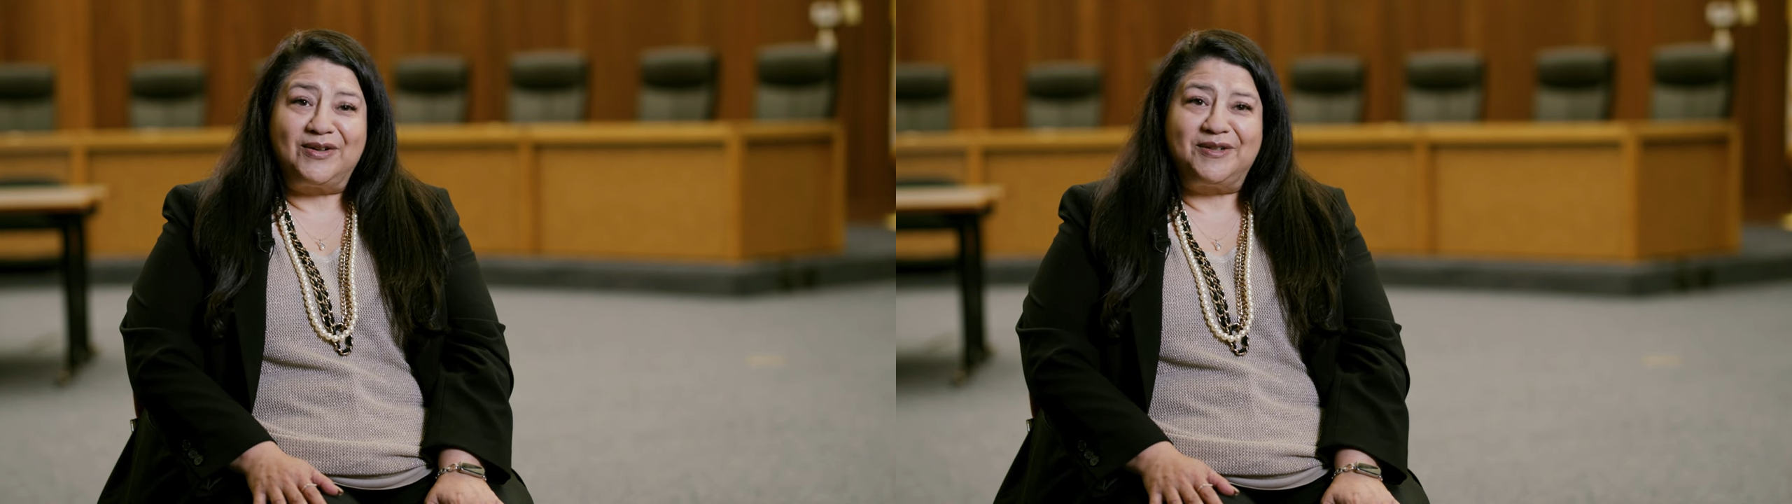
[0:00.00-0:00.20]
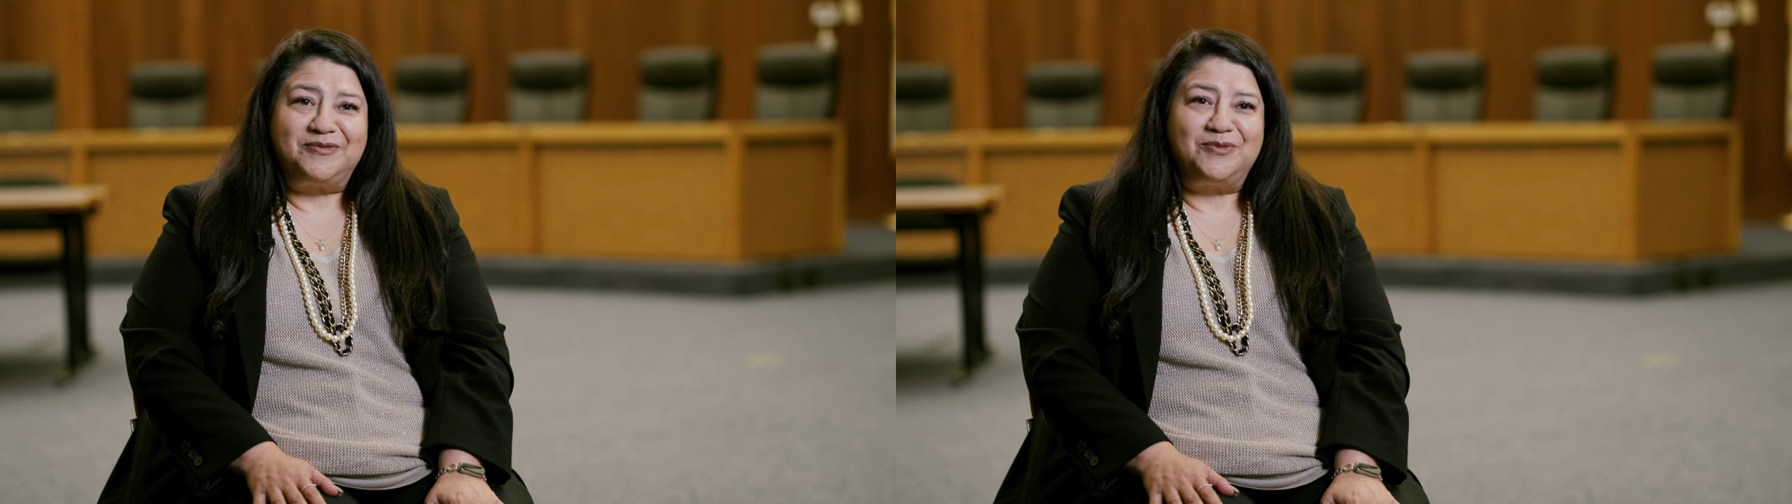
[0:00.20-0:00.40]

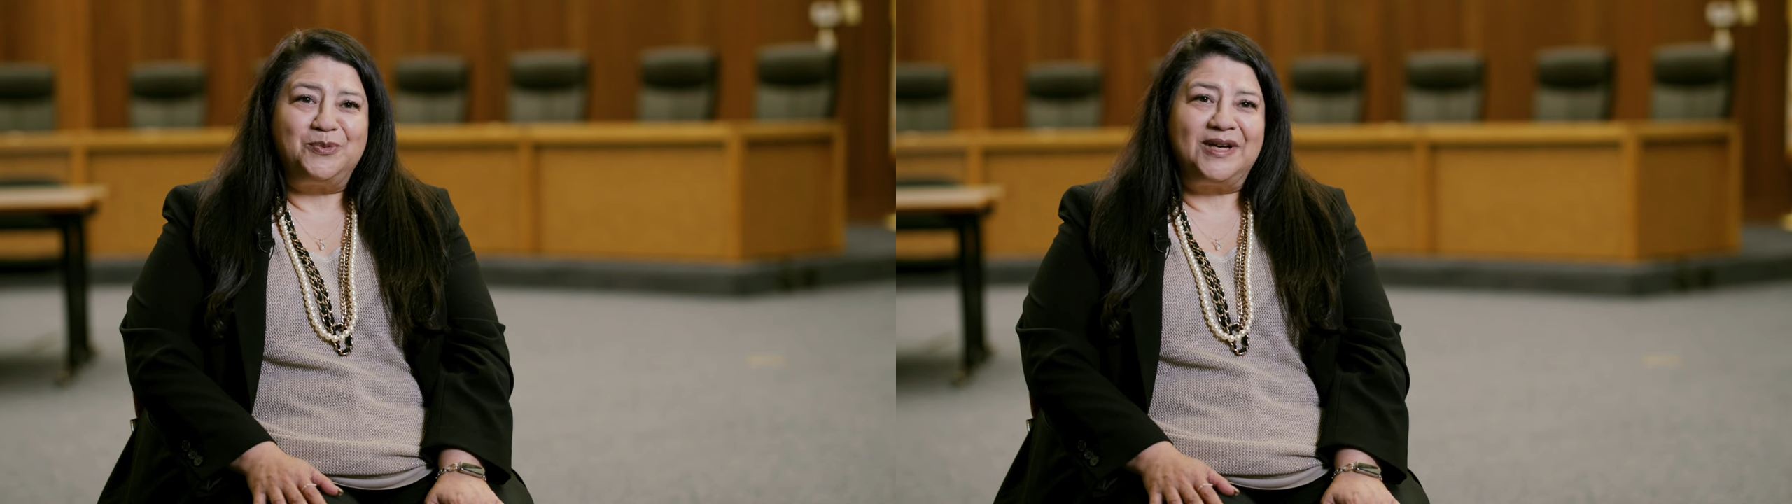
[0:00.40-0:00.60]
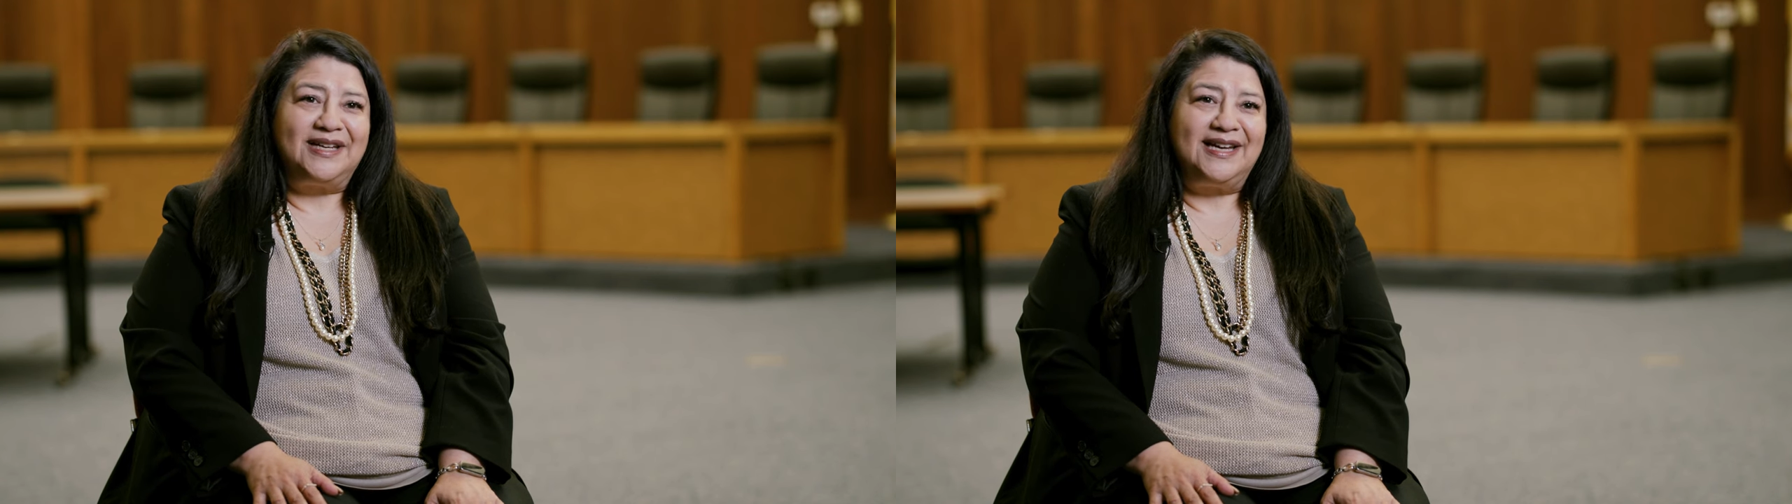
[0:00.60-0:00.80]
of
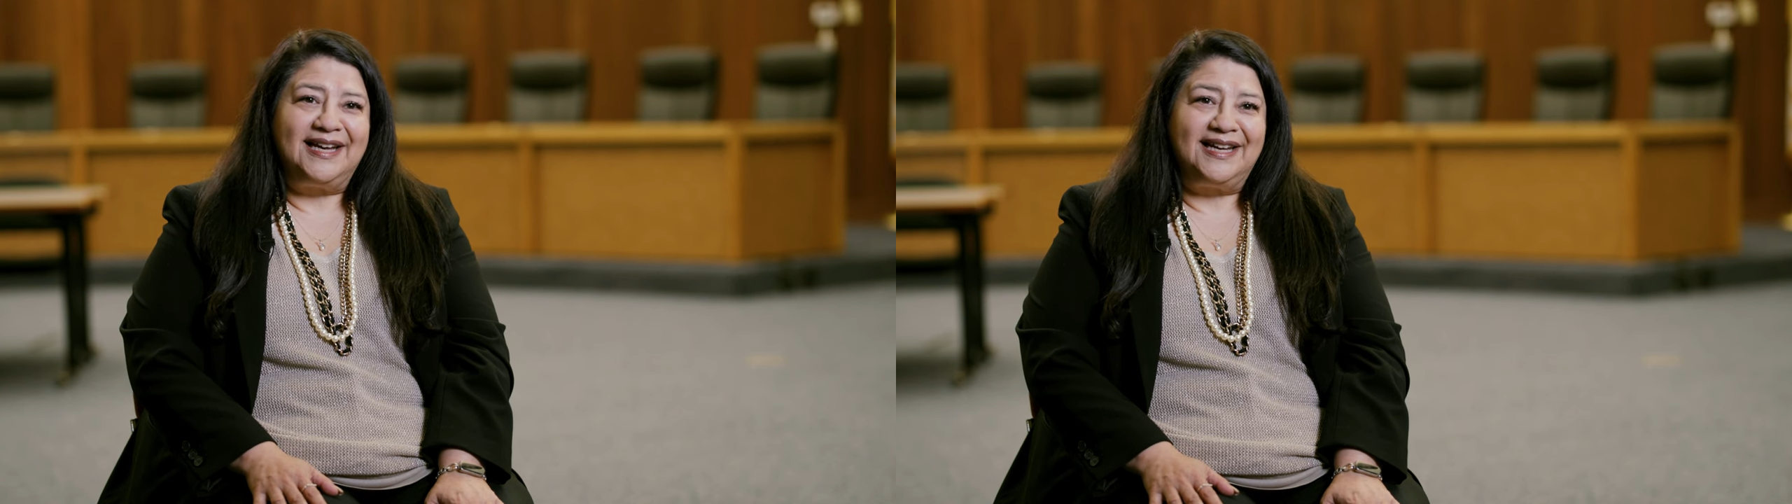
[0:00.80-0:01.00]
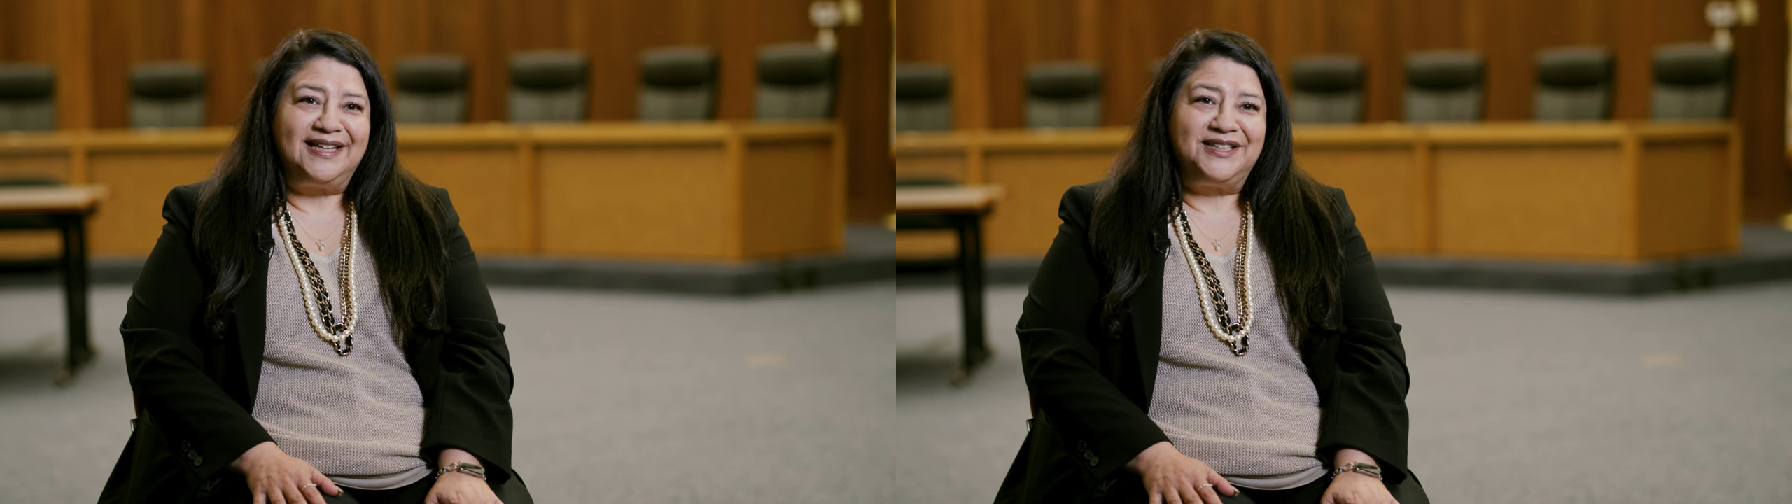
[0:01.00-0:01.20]
what I